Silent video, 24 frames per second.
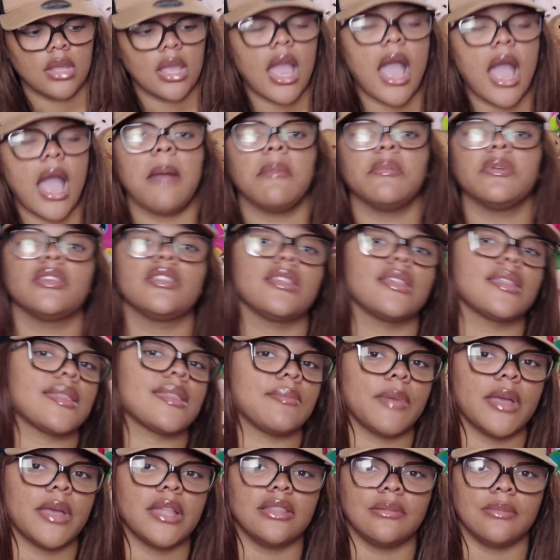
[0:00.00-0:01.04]
I'm gonna just
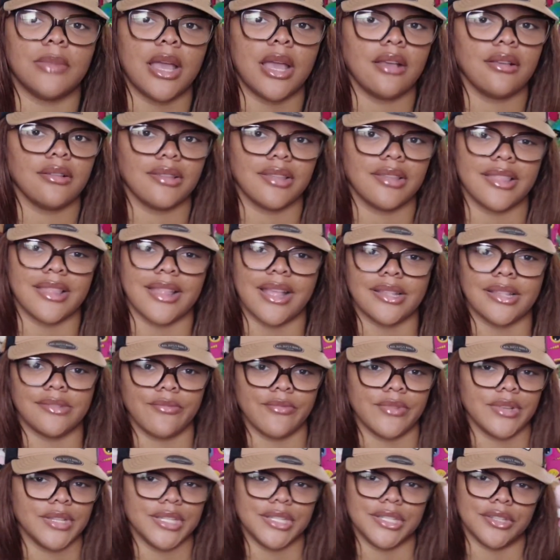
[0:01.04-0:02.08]
spell them out because I
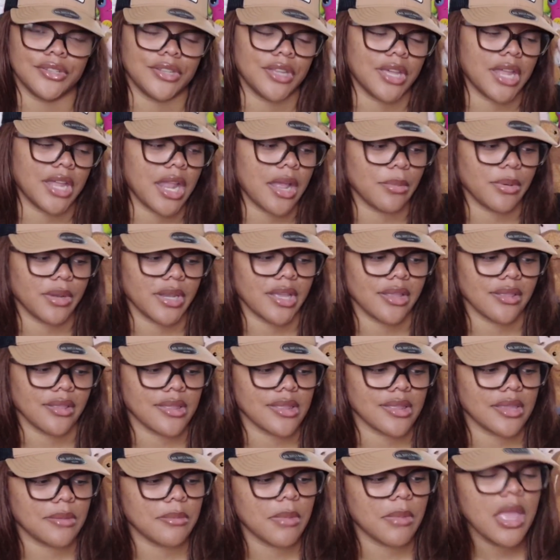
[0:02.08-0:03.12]
really don't know how to pronounce
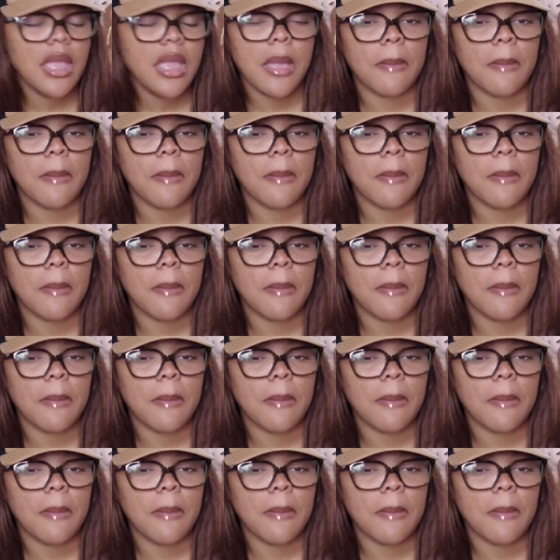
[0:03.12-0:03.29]
them,